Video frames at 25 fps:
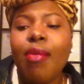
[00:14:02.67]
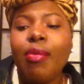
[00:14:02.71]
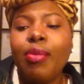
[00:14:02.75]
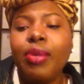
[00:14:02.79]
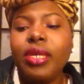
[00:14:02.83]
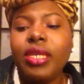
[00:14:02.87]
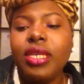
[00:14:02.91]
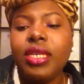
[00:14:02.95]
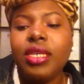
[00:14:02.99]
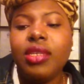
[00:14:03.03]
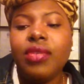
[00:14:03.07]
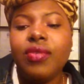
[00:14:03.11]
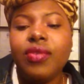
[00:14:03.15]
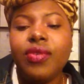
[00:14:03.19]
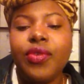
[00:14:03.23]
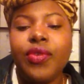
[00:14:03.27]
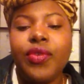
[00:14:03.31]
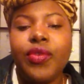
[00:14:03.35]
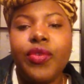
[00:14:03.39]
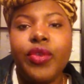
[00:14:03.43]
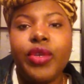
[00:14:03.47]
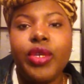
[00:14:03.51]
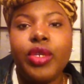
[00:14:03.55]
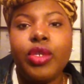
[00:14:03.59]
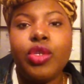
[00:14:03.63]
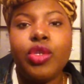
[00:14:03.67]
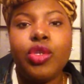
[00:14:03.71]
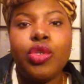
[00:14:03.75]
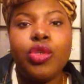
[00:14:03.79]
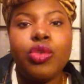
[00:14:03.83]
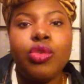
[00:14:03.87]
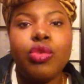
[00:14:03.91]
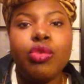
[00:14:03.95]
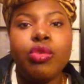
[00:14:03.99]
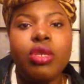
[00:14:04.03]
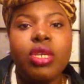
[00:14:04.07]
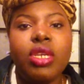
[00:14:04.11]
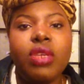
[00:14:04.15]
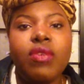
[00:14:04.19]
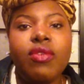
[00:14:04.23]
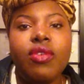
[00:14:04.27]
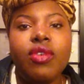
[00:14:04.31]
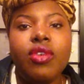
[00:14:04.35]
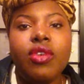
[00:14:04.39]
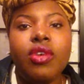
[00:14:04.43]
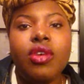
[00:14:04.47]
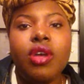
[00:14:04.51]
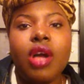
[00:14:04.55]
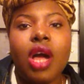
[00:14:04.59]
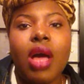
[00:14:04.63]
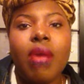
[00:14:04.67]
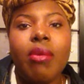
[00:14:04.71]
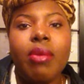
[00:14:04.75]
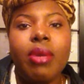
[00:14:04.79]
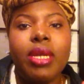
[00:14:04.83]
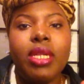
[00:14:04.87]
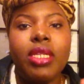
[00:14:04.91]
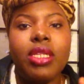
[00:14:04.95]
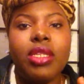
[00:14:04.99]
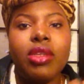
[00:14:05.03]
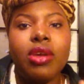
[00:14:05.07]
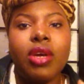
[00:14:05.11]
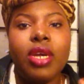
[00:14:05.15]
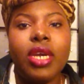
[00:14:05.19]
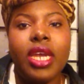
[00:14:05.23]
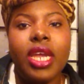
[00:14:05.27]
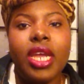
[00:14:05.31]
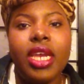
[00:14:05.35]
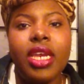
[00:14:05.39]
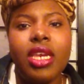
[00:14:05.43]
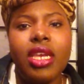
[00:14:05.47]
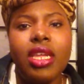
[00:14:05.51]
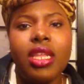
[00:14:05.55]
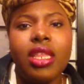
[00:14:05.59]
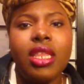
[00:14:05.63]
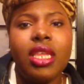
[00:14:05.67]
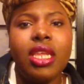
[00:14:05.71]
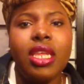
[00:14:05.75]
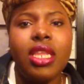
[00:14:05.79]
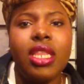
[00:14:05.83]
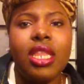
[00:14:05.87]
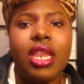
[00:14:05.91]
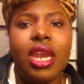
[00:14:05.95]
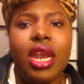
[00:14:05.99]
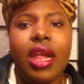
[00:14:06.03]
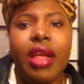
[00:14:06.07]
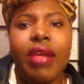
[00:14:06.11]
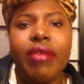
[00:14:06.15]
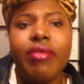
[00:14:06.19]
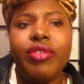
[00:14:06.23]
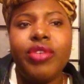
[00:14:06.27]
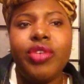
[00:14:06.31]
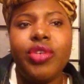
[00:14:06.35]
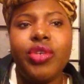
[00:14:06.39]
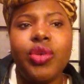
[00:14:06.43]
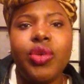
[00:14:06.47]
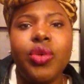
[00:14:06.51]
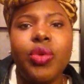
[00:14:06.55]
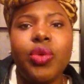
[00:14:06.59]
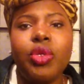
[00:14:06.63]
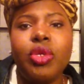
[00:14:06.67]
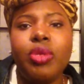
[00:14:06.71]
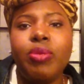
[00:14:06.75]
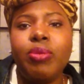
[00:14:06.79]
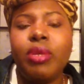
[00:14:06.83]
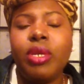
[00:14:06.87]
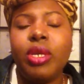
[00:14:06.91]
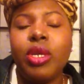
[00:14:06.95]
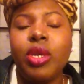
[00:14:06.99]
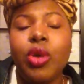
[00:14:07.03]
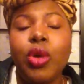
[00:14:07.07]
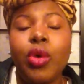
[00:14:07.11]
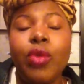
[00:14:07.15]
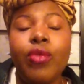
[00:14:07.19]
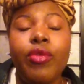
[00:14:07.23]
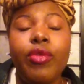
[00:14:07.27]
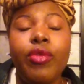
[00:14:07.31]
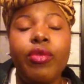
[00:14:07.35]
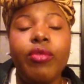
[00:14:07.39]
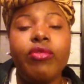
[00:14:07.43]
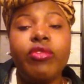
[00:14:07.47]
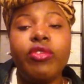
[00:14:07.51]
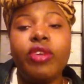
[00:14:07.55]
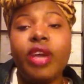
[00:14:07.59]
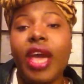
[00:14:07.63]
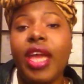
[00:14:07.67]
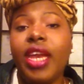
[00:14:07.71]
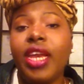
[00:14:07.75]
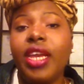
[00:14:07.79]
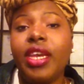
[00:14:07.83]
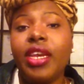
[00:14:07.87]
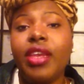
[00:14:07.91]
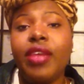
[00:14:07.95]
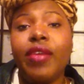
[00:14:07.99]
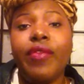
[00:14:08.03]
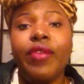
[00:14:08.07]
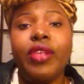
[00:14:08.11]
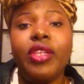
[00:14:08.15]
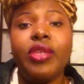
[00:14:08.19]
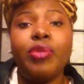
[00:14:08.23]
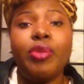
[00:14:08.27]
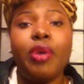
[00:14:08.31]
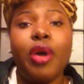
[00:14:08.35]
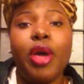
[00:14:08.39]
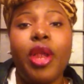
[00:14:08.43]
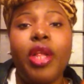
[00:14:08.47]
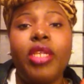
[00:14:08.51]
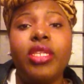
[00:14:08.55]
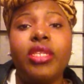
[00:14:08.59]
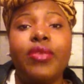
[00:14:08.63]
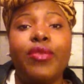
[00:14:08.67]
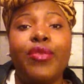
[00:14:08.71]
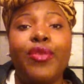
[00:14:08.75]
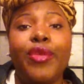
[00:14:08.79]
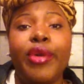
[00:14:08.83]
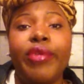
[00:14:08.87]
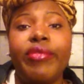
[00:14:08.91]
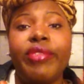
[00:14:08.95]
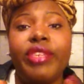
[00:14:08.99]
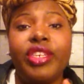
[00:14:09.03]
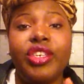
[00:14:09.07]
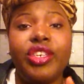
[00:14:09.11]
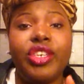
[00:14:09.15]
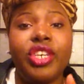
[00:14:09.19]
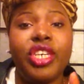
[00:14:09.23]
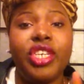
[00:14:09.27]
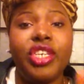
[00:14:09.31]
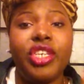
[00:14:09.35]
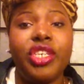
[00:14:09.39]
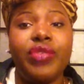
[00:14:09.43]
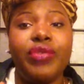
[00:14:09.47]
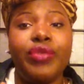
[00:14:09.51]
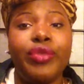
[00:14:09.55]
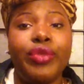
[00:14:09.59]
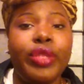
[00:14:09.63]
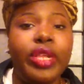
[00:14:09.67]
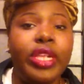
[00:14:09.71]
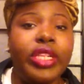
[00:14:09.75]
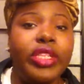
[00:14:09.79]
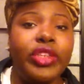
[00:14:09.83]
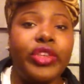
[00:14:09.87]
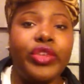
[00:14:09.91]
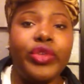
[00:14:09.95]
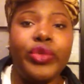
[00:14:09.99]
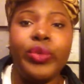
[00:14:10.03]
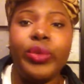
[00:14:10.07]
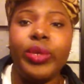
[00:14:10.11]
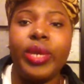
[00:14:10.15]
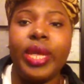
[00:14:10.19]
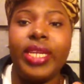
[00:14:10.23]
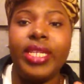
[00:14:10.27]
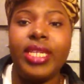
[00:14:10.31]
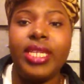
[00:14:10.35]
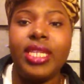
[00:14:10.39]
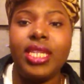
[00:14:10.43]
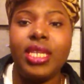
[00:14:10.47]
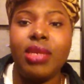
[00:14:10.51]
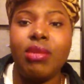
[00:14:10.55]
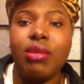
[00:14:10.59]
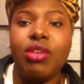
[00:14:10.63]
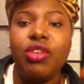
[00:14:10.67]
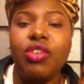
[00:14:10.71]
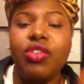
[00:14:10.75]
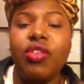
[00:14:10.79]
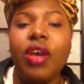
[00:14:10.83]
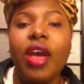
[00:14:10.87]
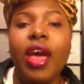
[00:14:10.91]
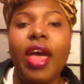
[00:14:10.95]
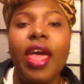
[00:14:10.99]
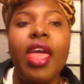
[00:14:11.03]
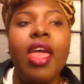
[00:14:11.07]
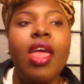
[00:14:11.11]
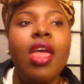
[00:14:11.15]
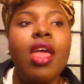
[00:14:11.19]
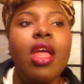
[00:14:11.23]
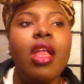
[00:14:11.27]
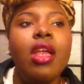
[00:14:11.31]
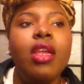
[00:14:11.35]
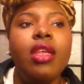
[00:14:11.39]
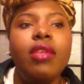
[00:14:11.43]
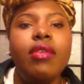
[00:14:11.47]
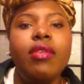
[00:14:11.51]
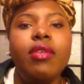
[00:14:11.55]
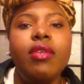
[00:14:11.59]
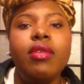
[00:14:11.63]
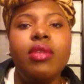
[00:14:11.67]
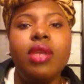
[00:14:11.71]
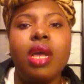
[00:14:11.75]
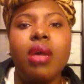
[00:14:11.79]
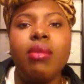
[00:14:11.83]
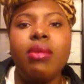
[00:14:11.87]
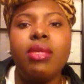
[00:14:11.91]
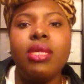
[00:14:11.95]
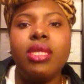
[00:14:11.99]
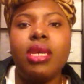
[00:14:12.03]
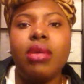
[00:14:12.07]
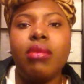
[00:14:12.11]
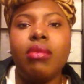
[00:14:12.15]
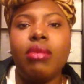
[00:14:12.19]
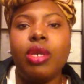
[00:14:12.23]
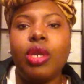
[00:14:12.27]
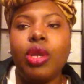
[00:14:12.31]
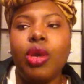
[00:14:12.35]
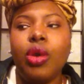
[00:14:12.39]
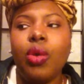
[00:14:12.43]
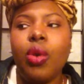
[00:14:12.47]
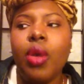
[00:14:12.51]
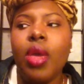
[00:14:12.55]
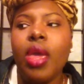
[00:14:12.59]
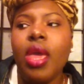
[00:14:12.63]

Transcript: Please feel free to leave your comments on anything that I have shown below. If you've tried any of these products, if you have suggestions for things that you would like to see me try, leave those comments down below.